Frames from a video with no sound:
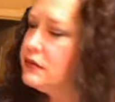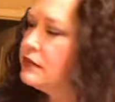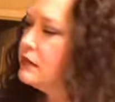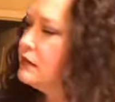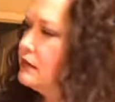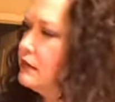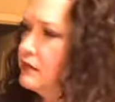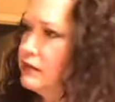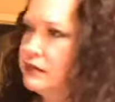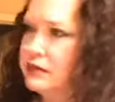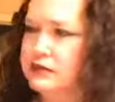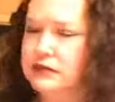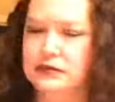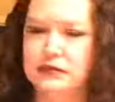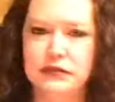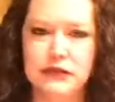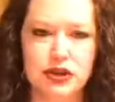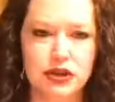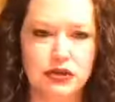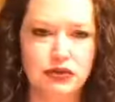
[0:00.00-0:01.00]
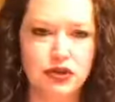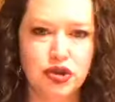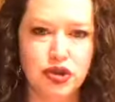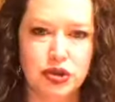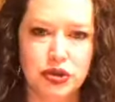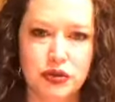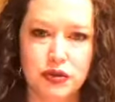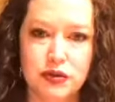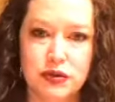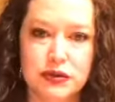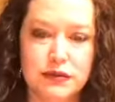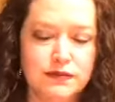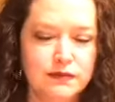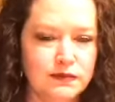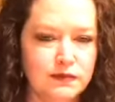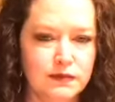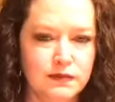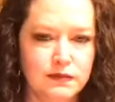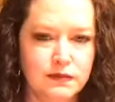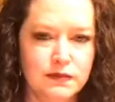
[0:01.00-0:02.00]
Mm, don't you,
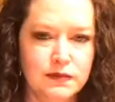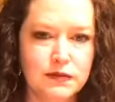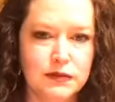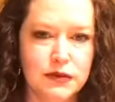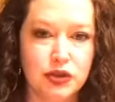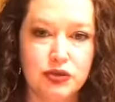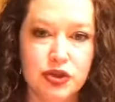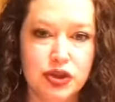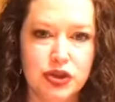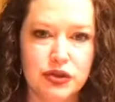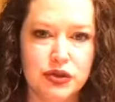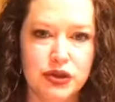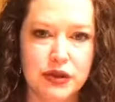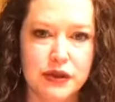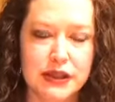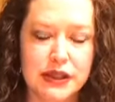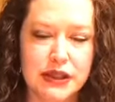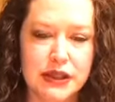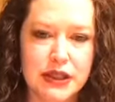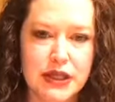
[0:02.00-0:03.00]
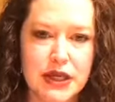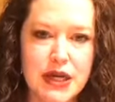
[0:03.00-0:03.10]
mm, don't you do it.